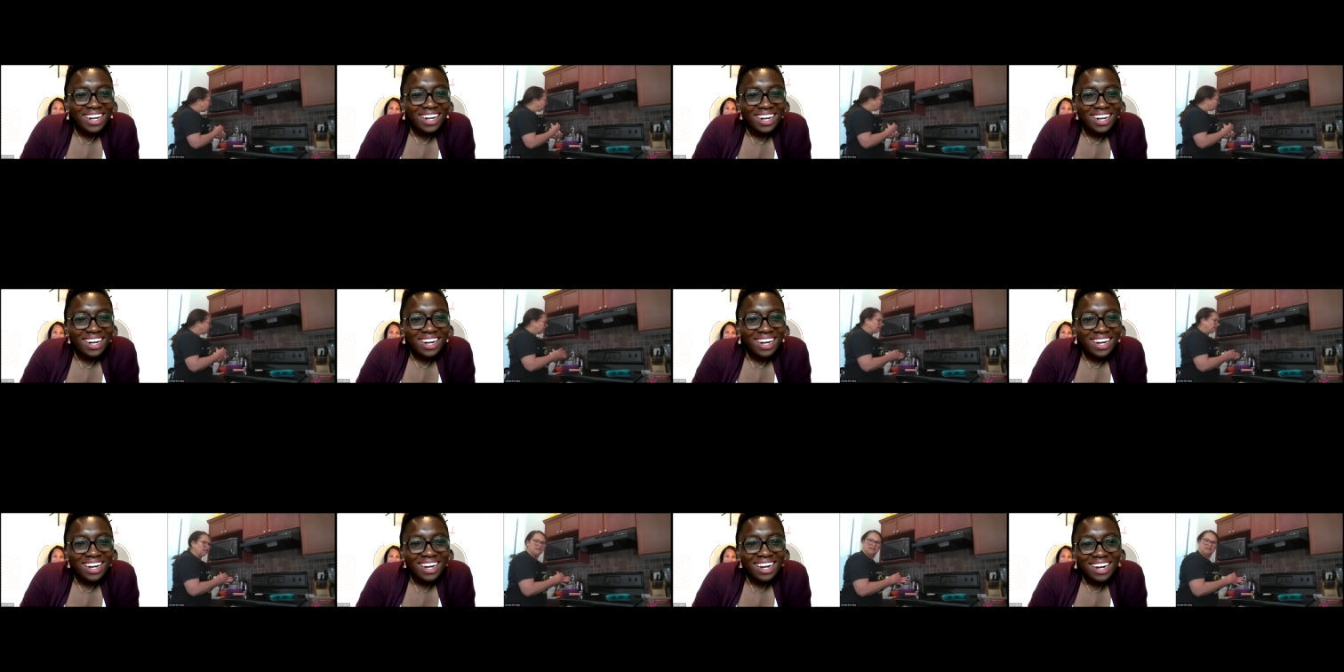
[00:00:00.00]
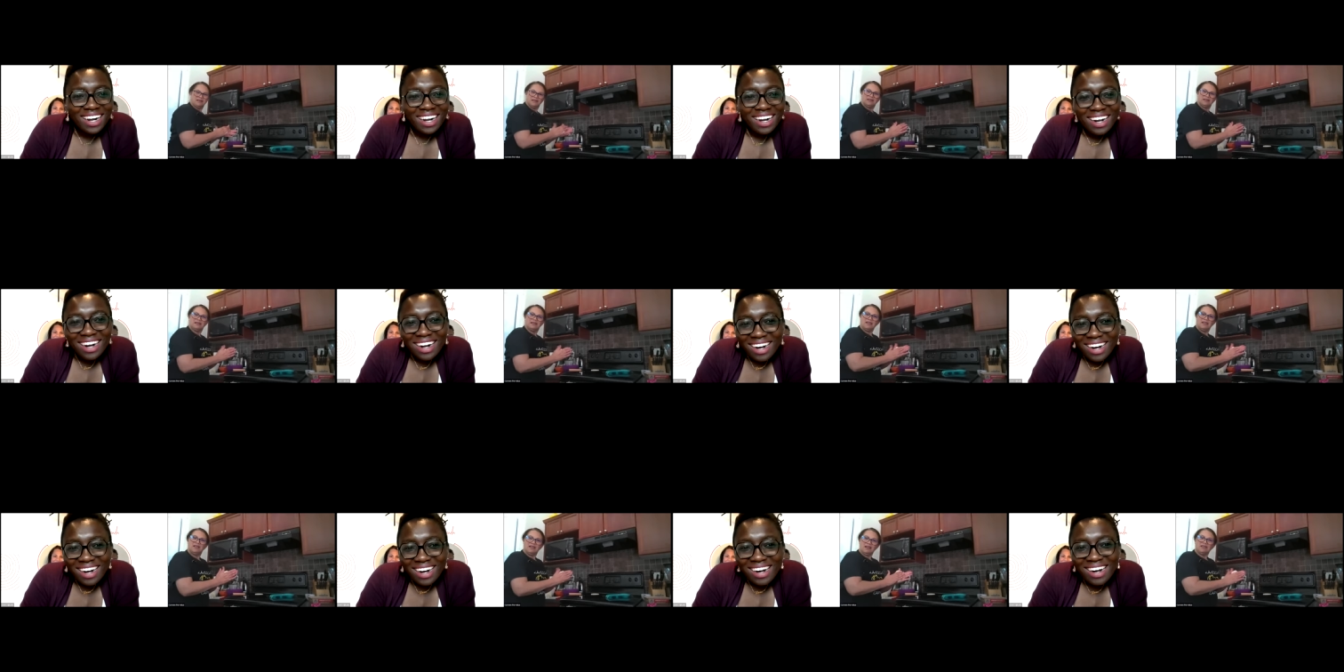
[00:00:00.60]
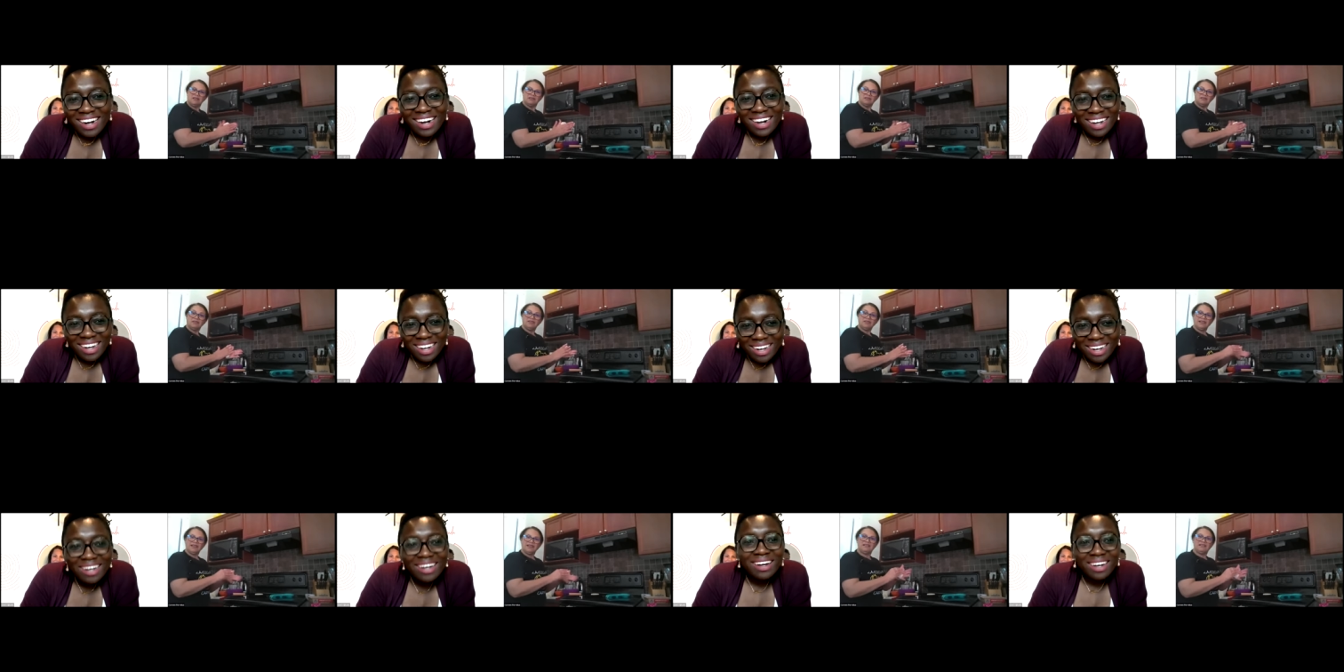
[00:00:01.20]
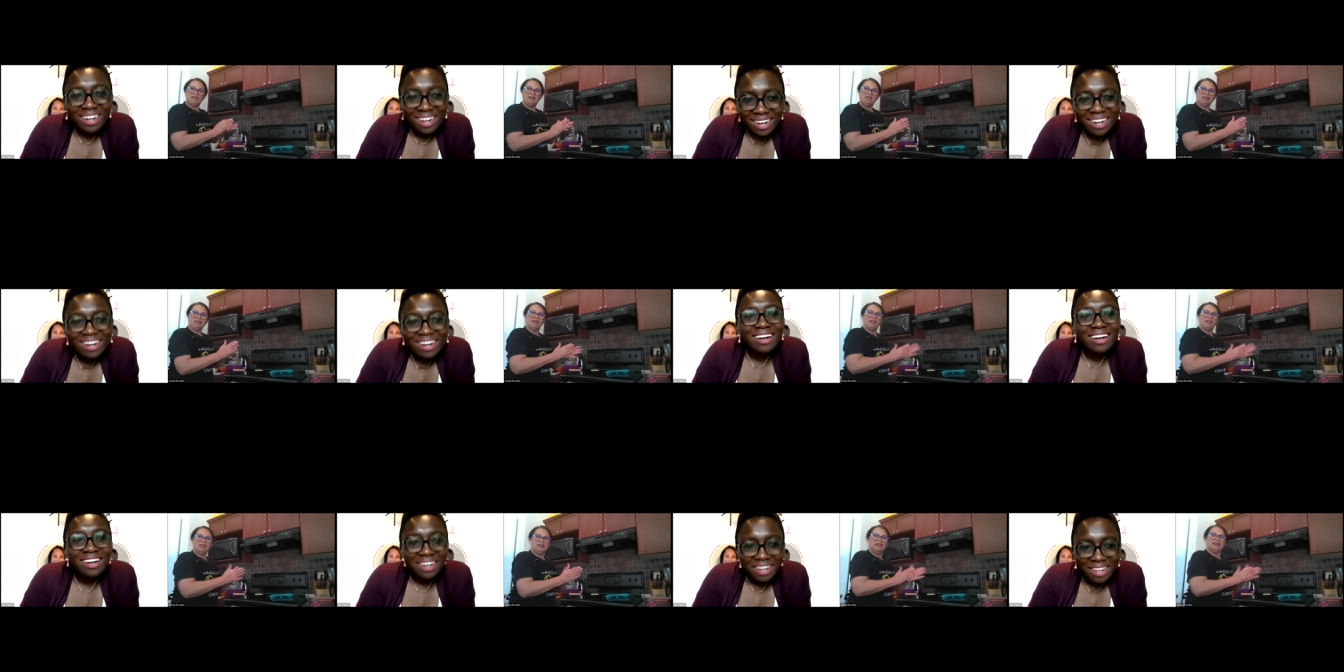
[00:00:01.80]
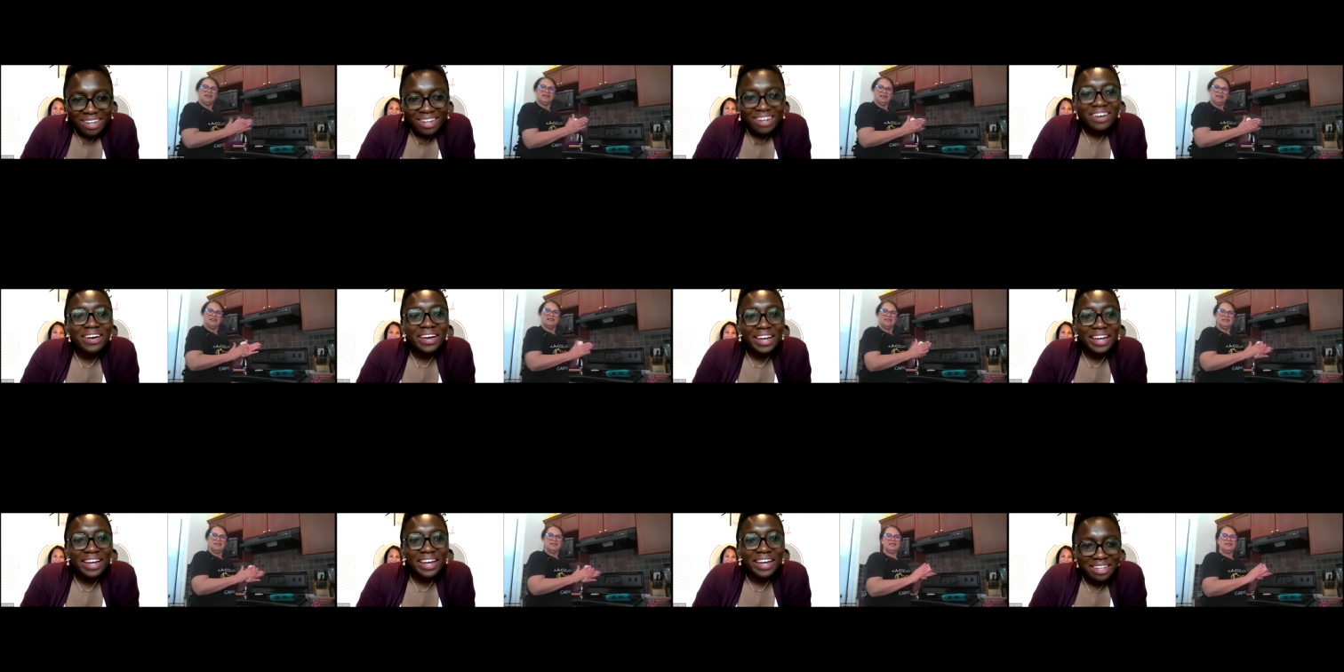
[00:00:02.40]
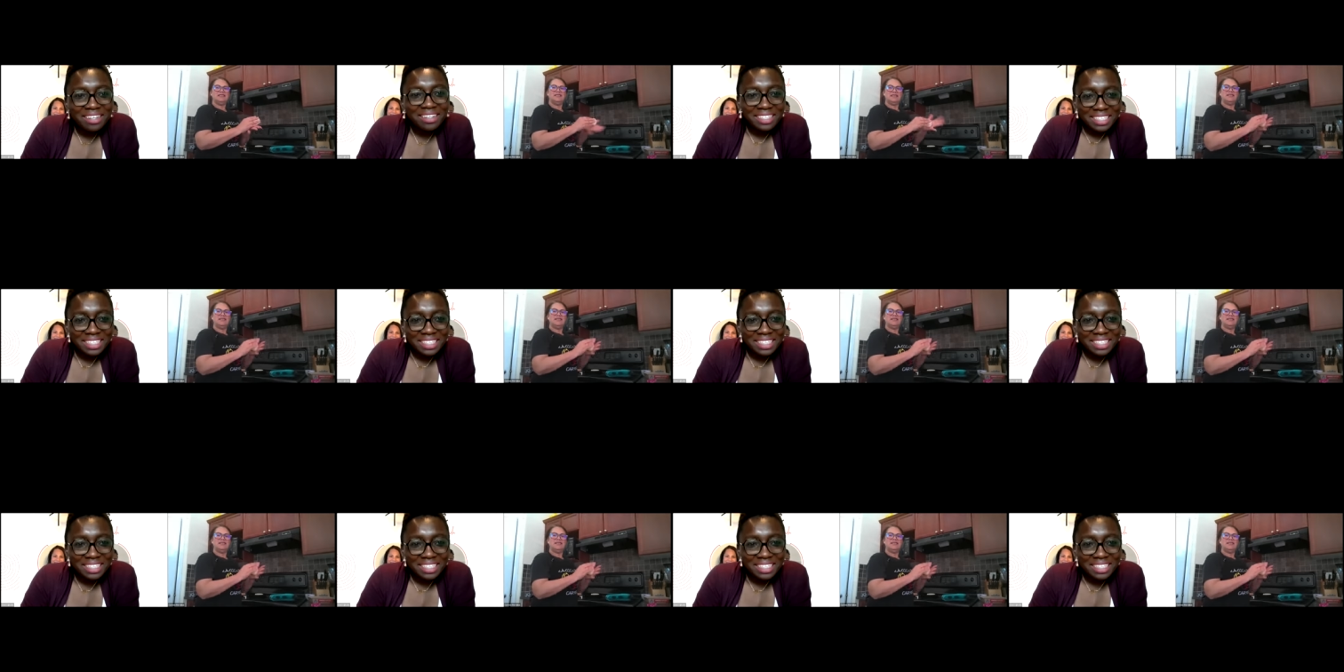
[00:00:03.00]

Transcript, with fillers: golden golden color. Okay.